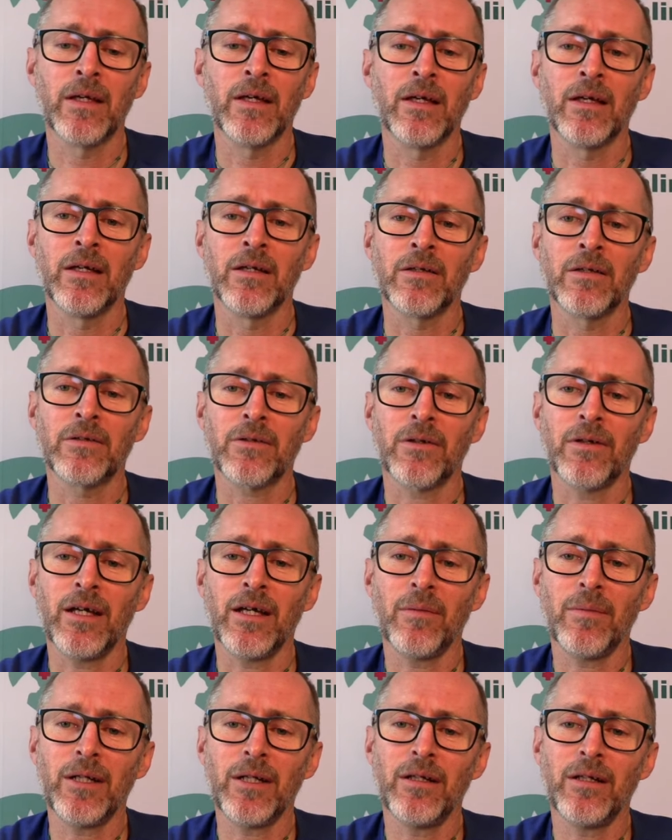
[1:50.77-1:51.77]
So how
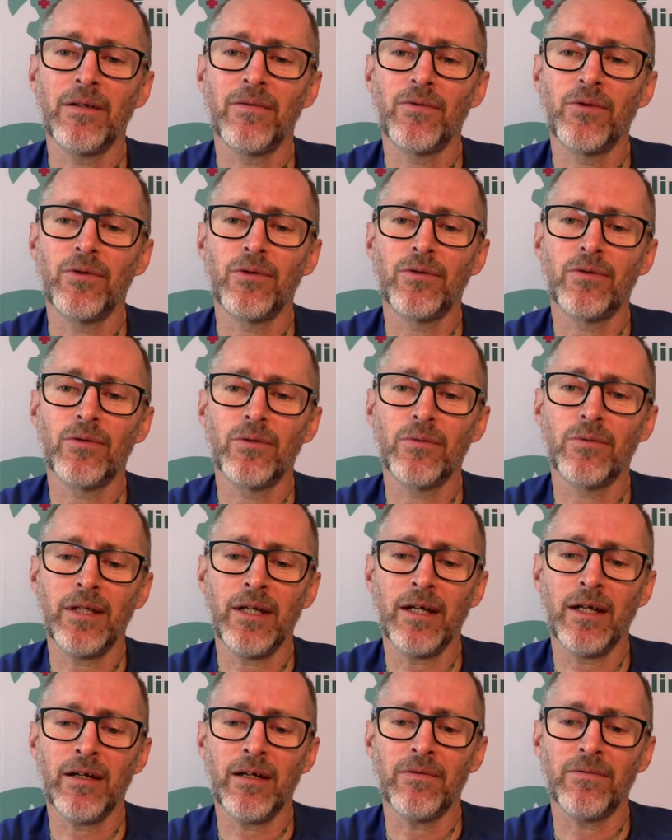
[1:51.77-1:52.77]
many of you do we
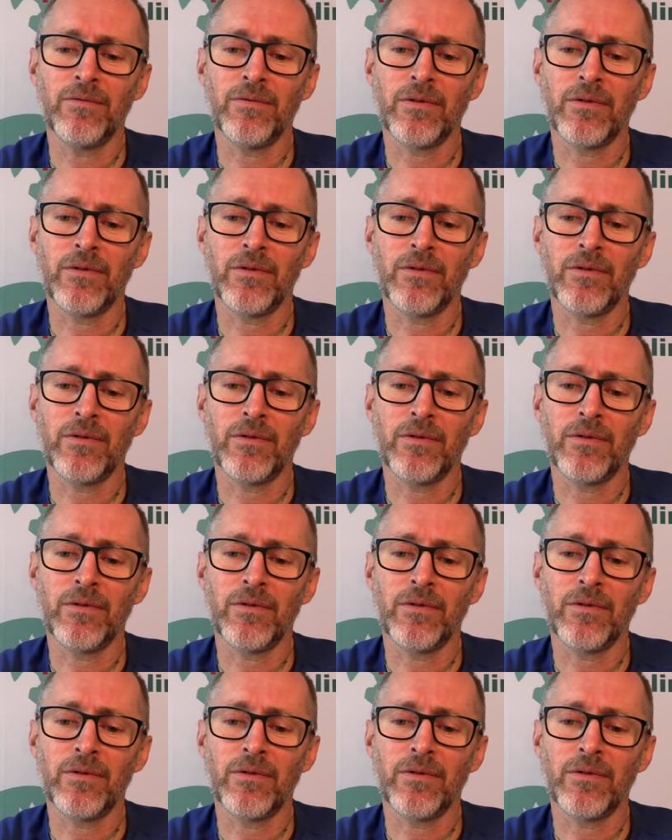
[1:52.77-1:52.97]
have